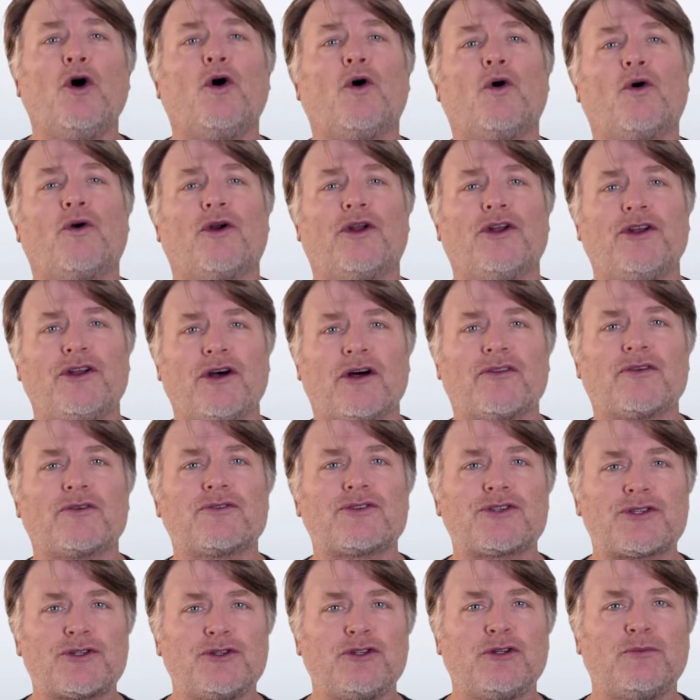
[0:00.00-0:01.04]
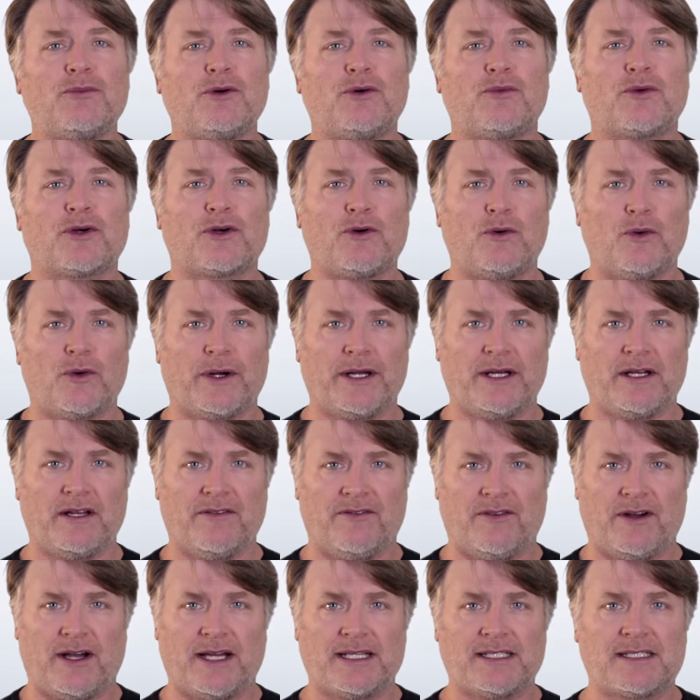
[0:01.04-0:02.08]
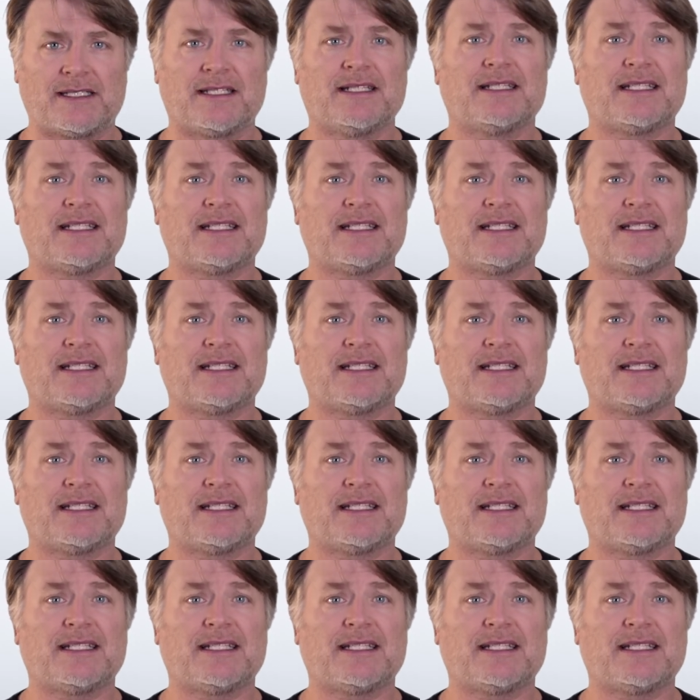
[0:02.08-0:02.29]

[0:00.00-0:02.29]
or another suitable recording device.